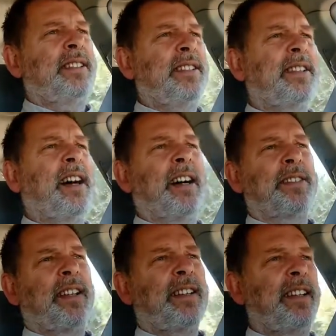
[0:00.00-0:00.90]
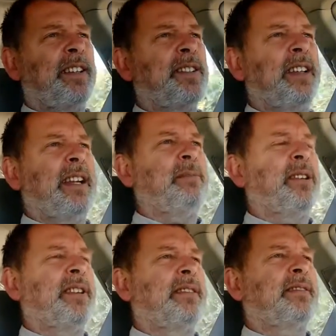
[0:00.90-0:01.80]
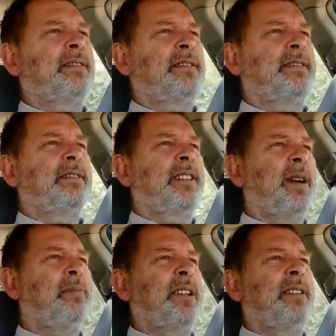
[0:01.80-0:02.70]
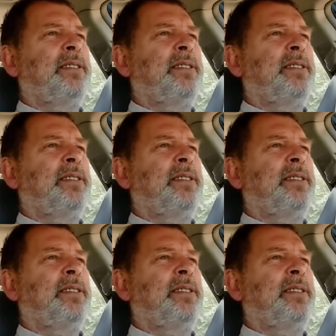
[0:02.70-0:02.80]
Hiscox, I think, is the name of the company.